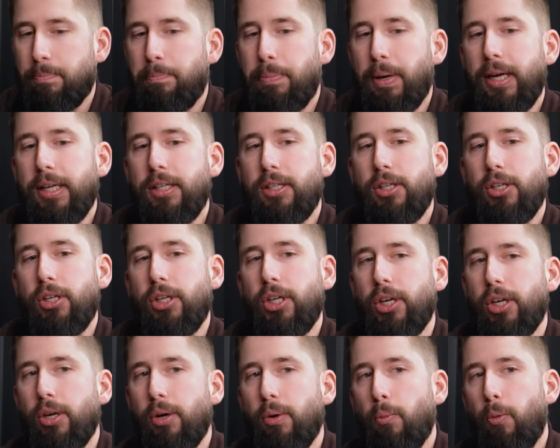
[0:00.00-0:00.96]
But
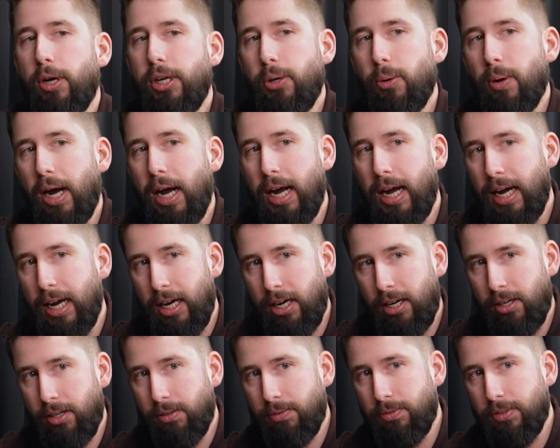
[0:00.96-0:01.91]
when you
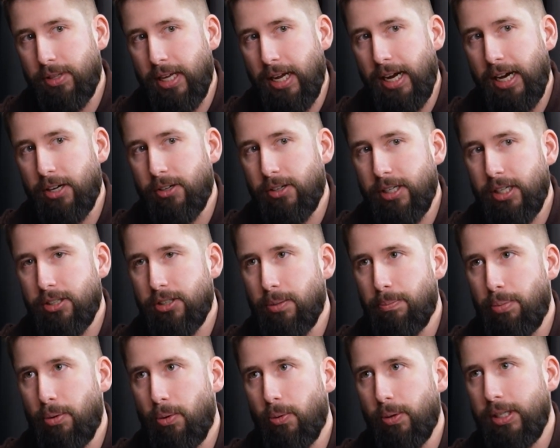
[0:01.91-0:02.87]
have the area to
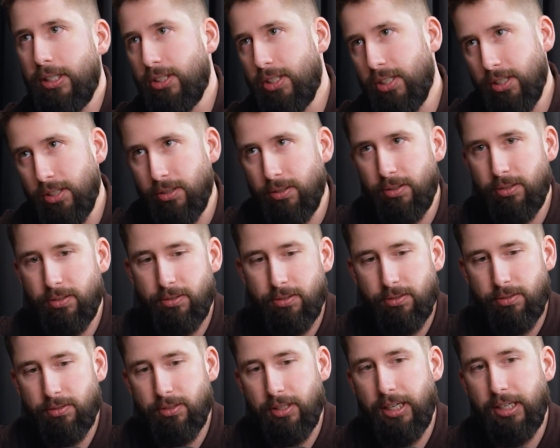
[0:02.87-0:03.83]
point to,
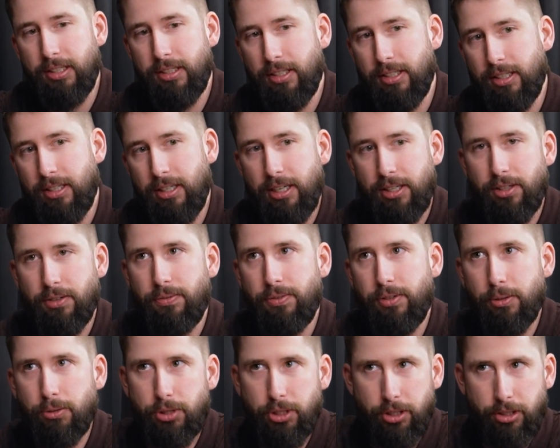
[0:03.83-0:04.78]
right, in the
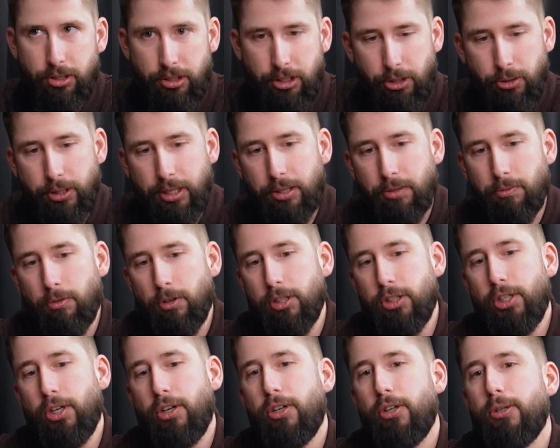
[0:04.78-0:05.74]
future, you can
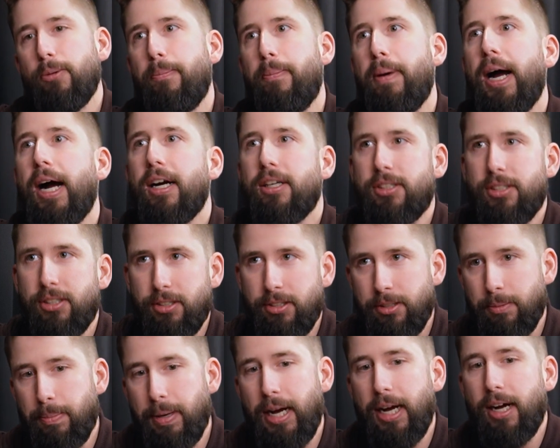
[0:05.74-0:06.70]
return back to
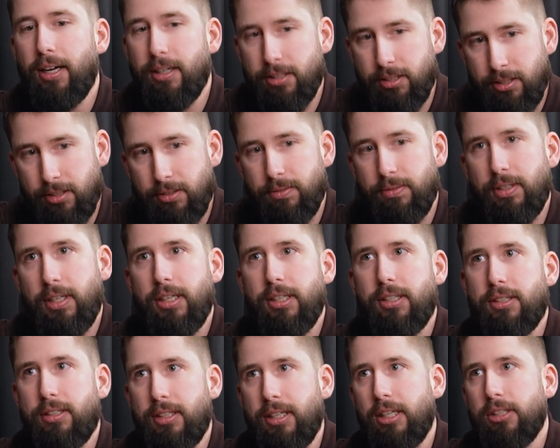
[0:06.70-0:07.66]
the path of like,
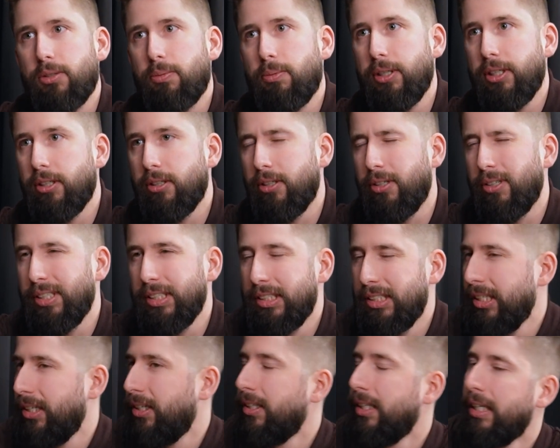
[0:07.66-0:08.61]
that's where you're going.
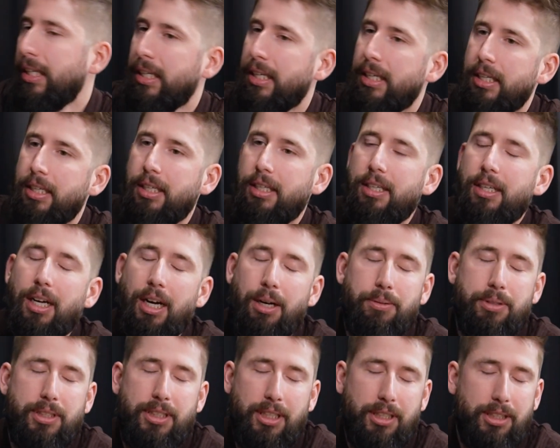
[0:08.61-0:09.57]
So I
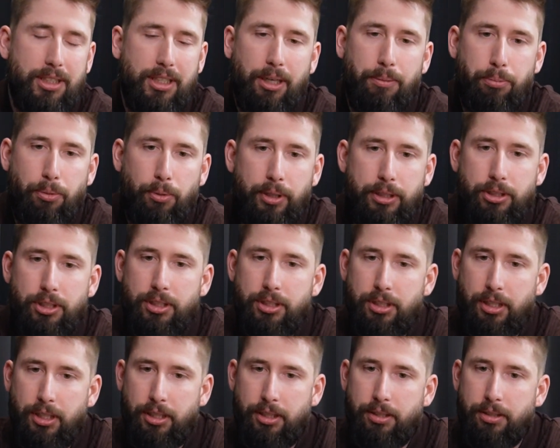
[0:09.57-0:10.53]
would say step 1,
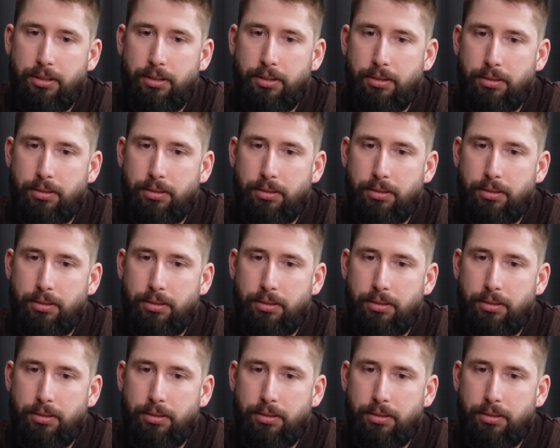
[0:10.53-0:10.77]
just like,